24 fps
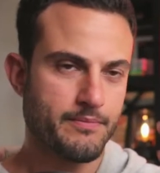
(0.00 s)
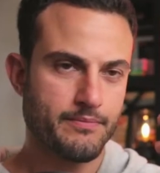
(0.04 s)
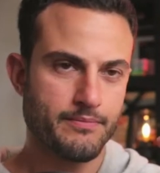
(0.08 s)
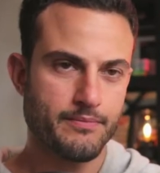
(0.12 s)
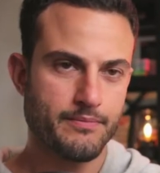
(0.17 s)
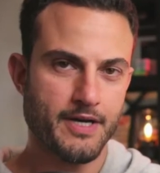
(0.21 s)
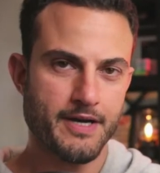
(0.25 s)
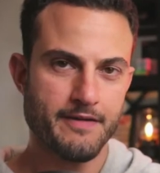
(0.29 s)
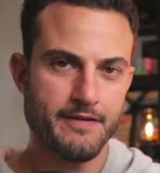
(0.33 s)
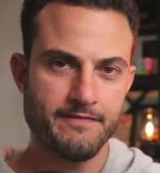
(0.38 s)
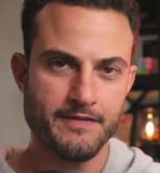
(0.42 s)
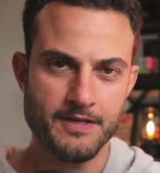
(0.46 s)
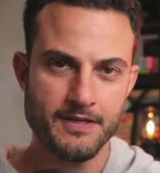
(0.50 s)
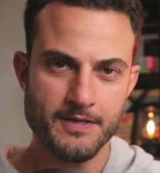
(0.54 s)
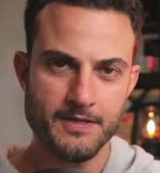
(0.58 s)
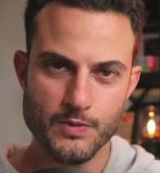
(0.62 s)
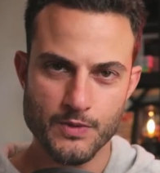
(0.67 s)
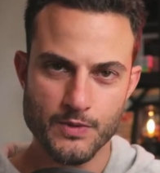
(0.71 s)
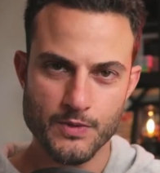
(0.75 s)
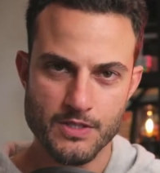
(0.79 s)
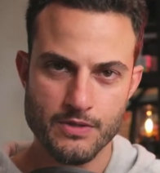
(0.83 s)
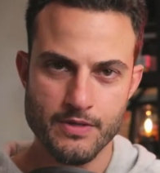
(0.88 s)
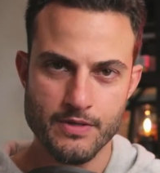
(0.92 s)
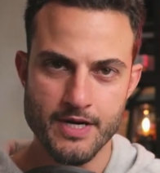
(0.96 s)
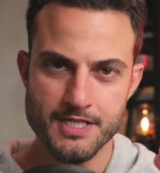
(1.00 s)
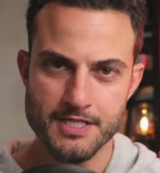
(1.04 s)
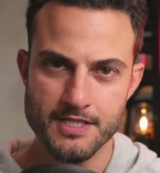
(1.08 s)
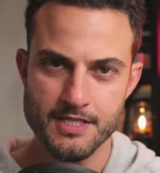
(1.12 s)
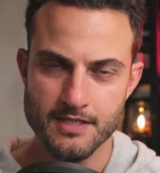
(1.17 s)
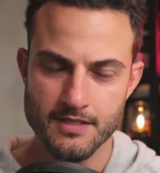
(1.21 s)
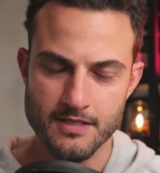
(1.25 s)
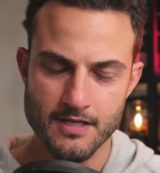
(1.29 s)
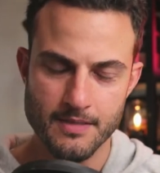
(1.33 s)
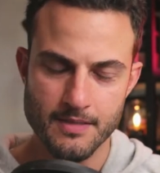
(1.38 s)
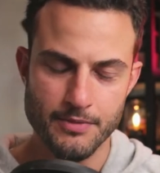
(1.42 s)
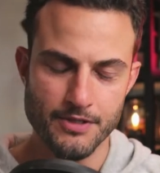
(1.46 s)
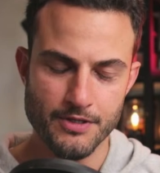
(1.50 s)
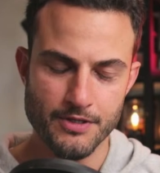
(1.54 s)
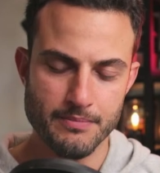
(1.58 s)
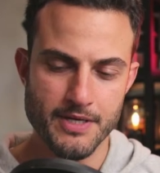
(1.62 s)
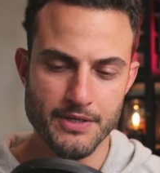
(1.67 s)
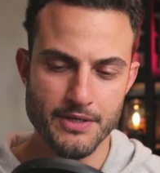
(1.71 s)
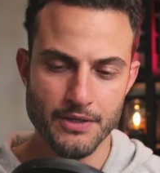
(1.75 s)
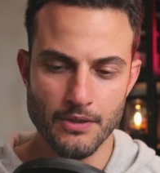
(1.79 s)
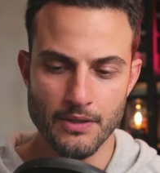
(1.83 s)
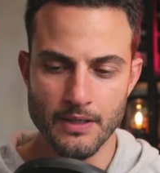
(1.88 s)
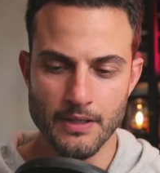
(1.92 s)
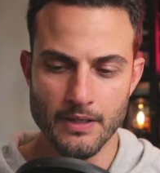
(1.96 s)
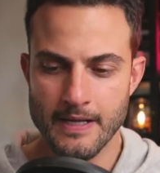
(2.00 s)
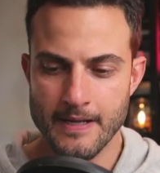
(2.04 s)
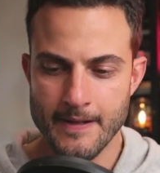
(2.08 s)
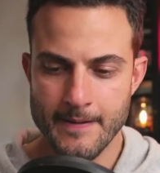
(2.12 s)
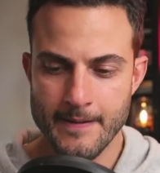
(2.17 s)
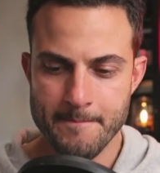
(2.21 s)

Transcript: my fingers were scratching up on the metal.